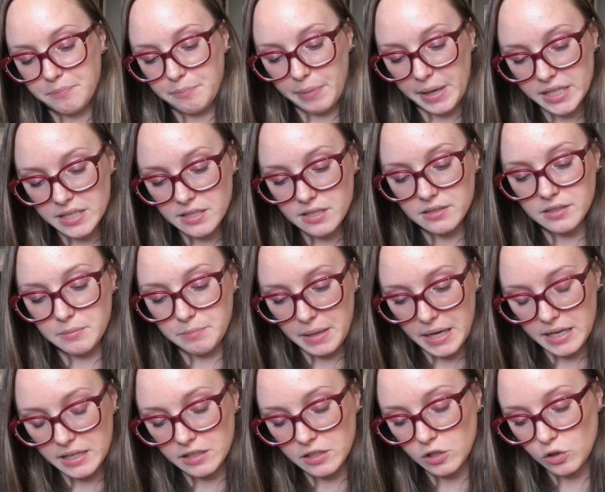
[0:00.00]
Pencil and
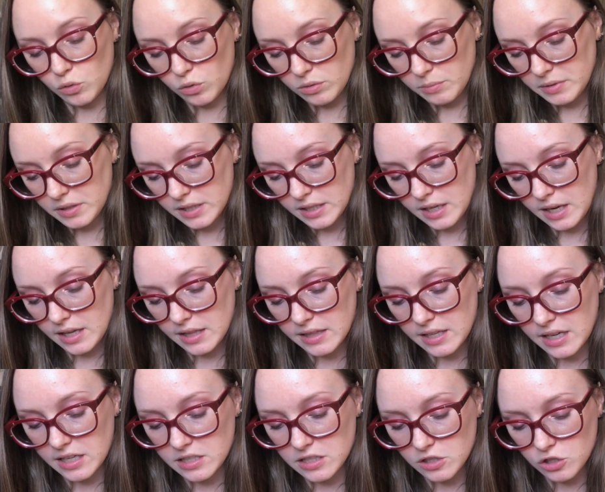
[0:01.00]
pen normally, and
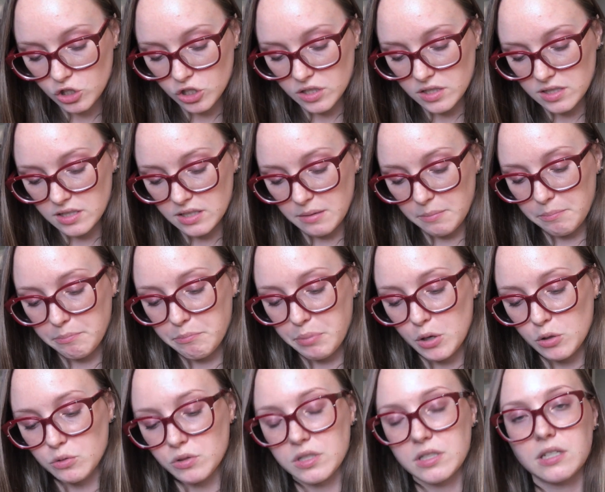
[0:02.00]
then just some
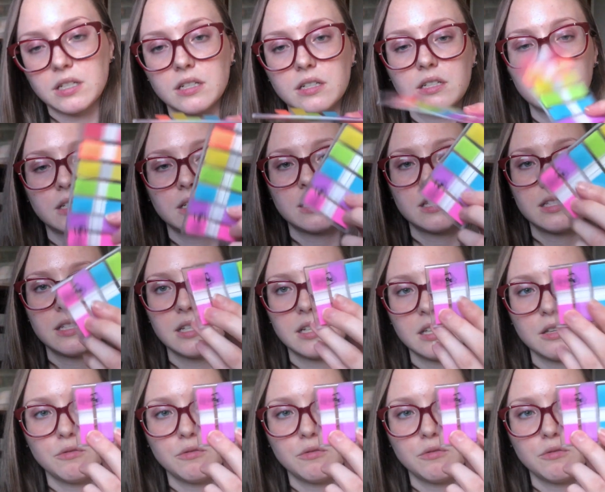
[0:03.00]
Post-it sticky